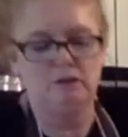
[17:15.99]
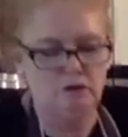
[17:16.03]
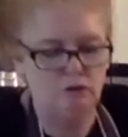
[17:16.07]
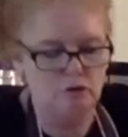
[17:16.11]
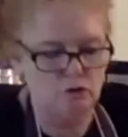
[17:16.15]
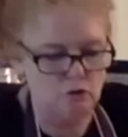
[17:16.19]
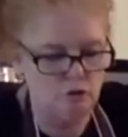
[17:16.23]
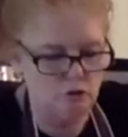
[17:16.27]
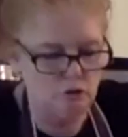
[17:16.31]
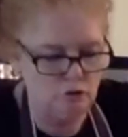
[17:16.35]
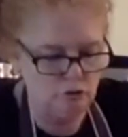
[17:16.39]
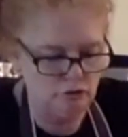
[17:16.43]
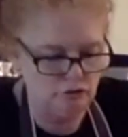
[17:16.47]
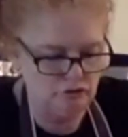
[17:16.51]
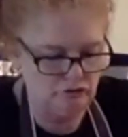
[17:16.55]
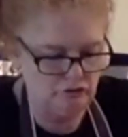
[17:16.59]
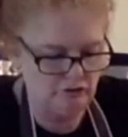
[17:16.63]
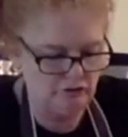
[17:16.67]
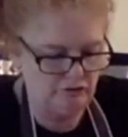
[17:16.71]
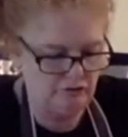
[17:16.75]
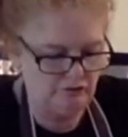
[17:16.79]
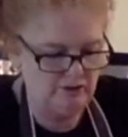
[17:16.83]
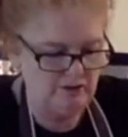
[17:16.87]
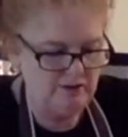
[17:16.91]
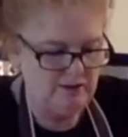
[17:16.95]

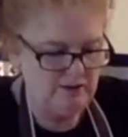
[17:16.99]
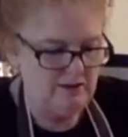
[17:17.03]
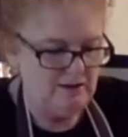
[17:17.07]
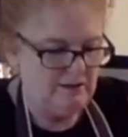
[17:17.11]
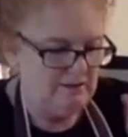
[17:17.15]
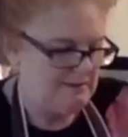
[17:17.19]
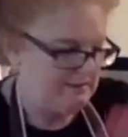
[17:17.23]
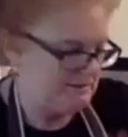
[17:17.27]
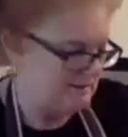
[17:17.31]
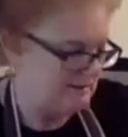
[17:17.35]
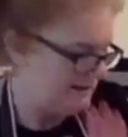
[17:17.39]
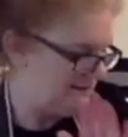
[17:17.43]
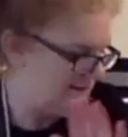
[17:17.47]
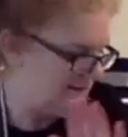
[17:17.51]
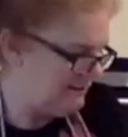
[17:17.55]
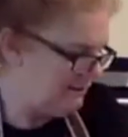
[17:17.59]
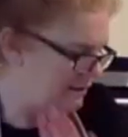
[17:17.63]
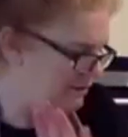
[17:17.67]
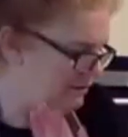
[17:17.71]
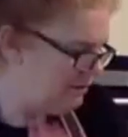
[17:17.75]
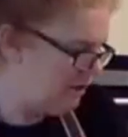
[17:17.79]
gorgeous. So that's our